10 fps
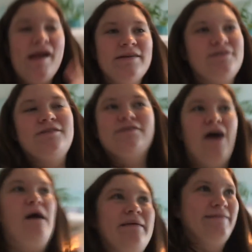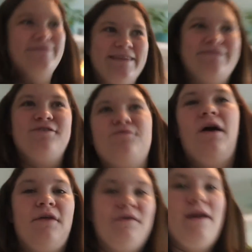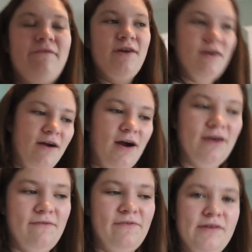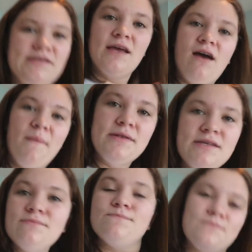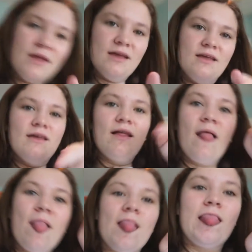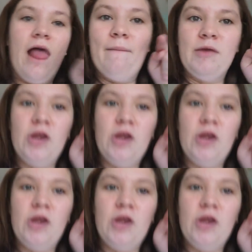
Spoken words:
Just comment whatever you want, whatever your heart feels like commenting. Let me